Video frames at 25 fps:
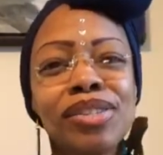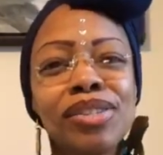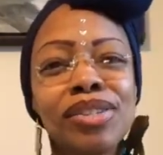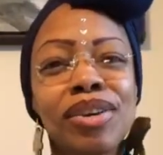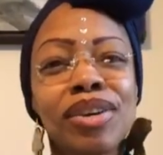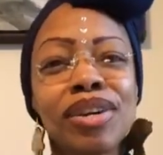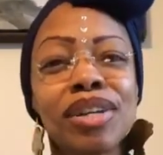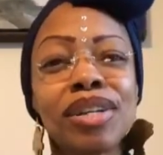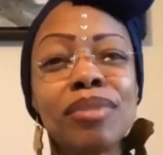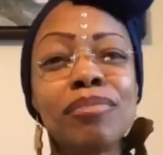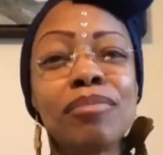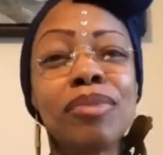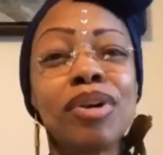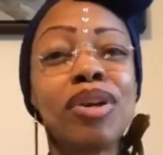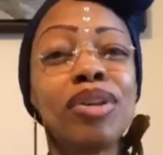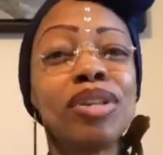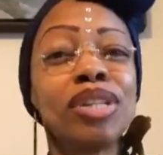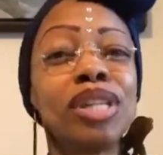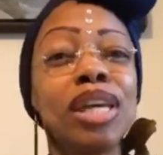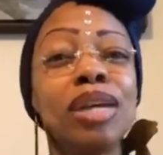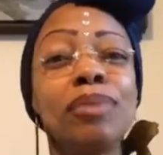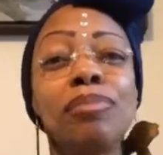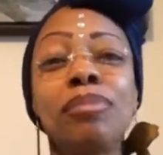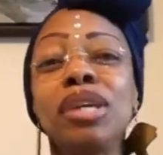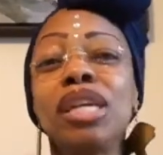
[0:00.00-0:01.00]
talking about
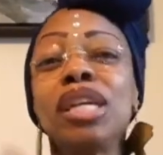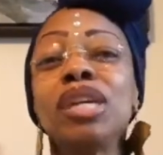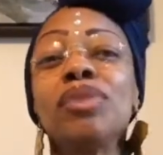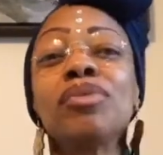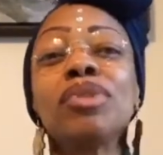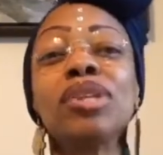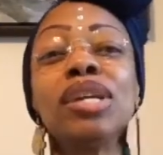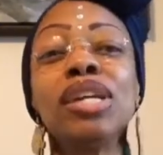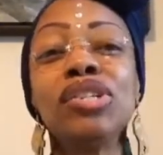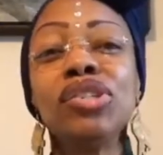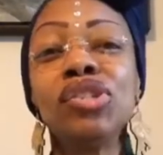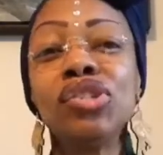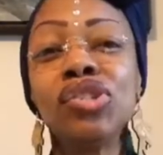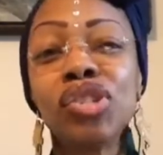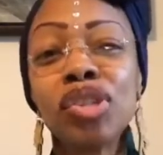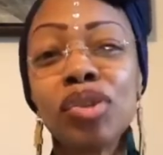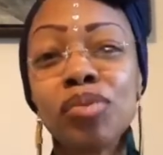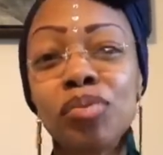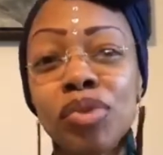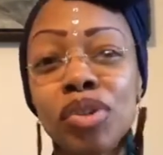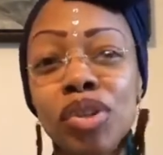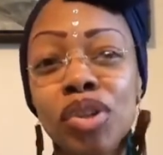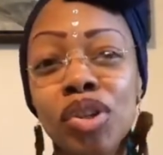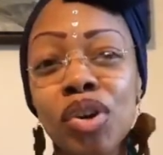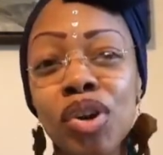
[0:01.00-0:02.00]
like being in a relationship
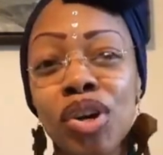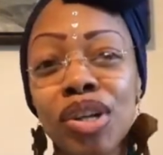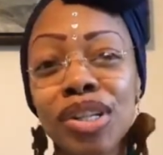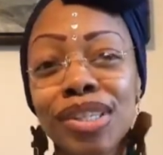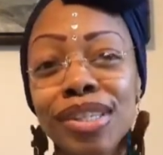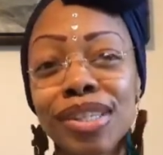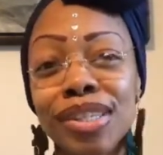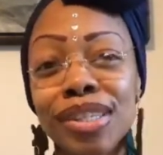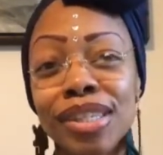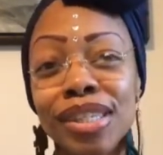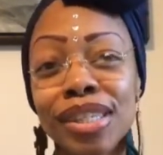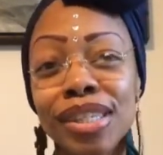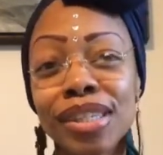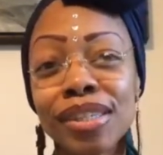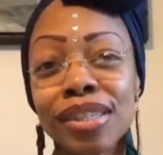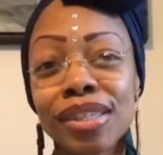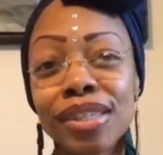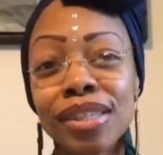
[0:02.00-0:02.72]
with narcissists.